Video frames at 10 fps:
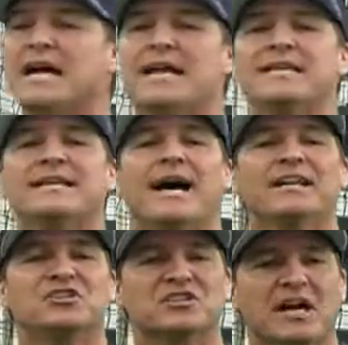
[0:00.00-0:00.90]
And you got to
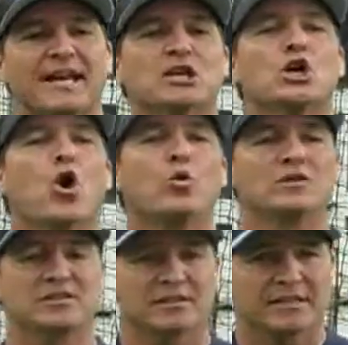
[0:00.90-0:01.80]
just kind of
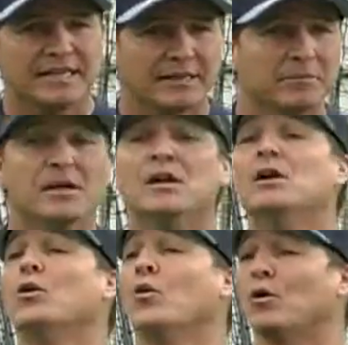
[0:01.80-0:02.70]
coax him
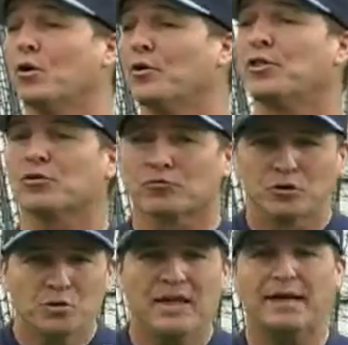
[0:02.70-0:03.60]
or her
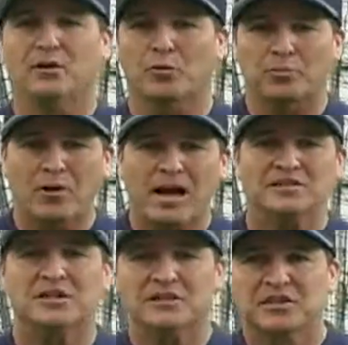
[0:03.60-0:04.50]
through that little
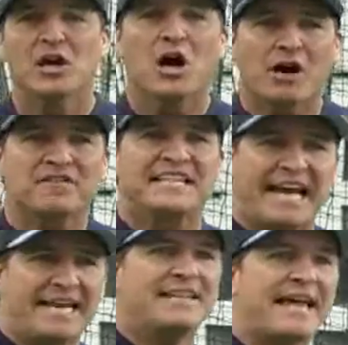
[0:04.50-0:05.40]
process of
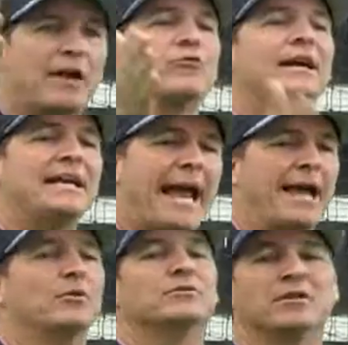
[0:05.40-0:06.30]
getting that right
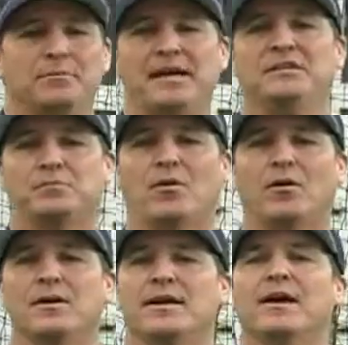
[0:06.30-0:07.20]
angle to the baseball.
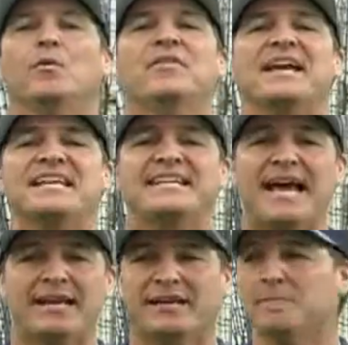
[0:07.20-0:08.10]
And when they
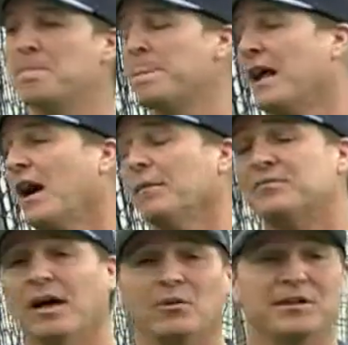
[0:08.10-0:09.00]
get it, I'm
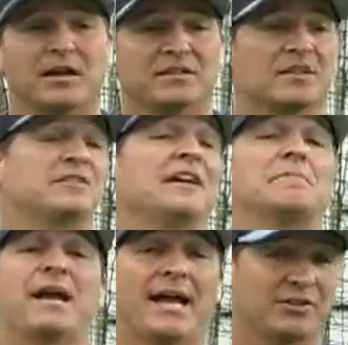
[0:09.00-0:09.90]
telling you guys, it's like
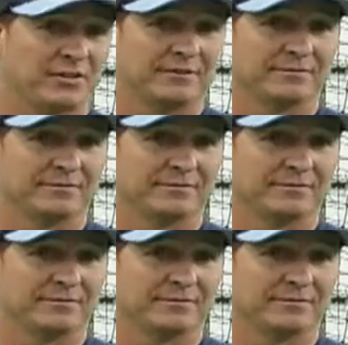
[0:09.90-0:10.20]
magic.